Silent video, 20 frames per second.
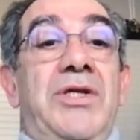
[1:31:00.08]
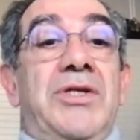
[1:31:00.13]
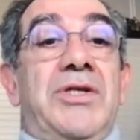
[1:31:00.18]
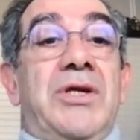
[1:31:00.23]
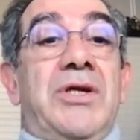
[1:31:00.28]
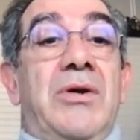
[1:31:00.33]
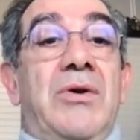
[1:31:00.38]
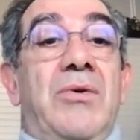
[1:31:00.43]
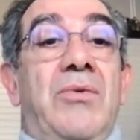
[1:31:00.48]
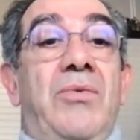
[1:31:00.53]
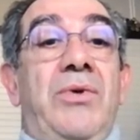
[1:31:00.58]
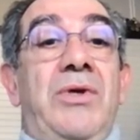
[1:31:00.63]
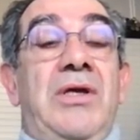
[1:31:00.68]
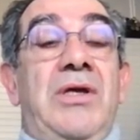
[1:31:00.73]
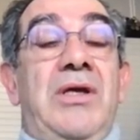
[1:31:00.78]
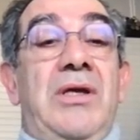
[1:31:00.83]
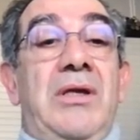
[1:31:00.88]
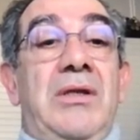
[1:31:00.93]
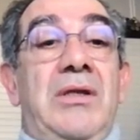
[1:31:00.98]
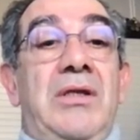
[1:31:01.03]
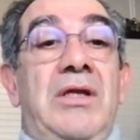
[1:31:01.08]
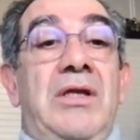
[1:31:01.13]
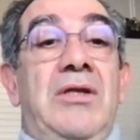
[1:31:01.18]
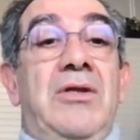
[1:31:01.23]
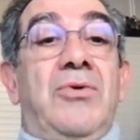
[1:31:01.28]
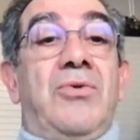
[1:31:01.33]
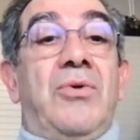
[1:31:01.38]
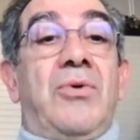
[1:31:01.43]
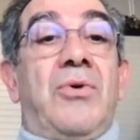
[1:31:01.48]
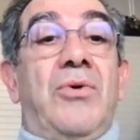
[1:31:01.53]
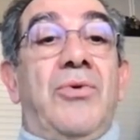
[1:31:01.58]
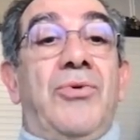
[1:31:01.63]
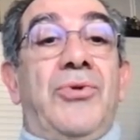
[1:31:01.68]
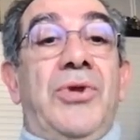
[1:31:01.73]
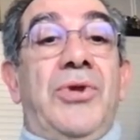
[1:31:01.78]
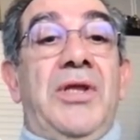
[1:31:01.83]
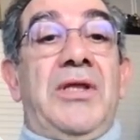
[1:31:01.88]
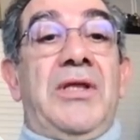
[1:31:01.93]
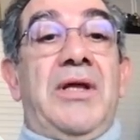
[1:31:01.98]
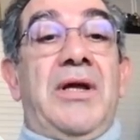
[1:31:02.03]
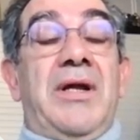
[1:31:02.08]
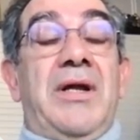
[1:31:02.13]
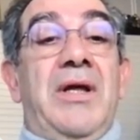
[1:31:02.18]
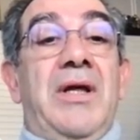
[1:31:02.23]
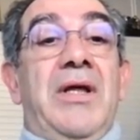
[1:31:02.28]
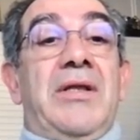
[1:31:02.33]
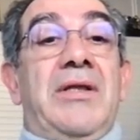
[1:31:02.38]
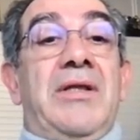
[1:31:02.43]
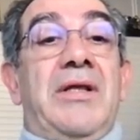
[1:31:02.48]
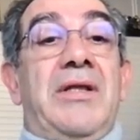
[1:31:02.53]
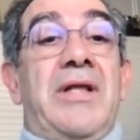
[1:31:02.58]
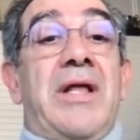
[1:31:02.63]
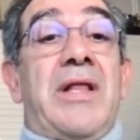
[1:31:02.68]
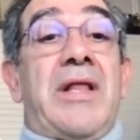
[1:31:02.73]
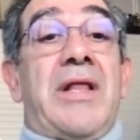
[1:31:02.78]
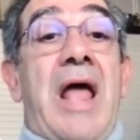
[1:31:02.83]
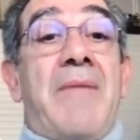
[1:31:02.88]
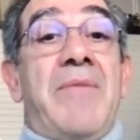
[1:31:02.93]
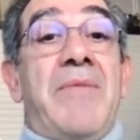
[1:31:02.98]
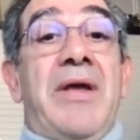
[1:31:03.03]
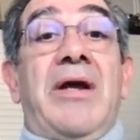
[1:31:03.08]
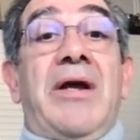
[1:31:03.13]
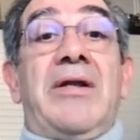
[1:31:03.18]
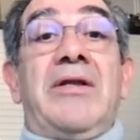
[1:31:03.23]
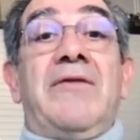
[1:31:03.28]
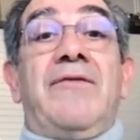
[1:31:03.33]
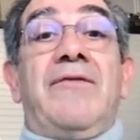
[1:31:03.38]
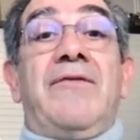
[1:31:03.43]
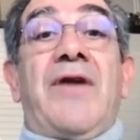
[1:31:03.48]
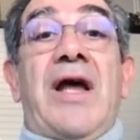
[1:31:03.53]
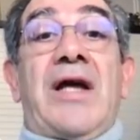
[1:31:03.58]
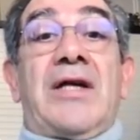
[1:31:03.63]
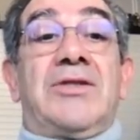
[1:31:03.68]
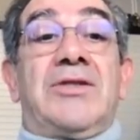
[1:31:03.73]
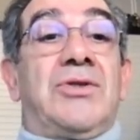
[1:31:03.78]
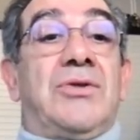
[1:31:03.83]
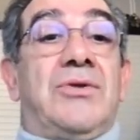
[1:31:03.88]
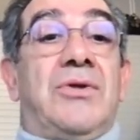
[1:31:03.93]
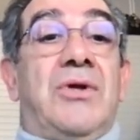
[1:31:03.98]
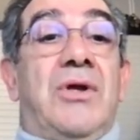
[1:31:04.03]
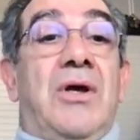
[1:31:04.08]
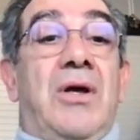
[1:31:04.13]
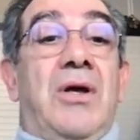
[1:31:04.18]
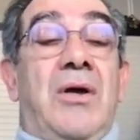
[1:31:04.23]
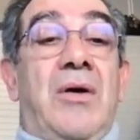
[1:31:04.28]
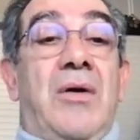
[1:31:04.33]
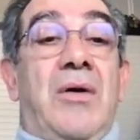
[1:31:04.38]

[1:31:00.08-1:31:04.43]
which we need to consider the dynamical diffraction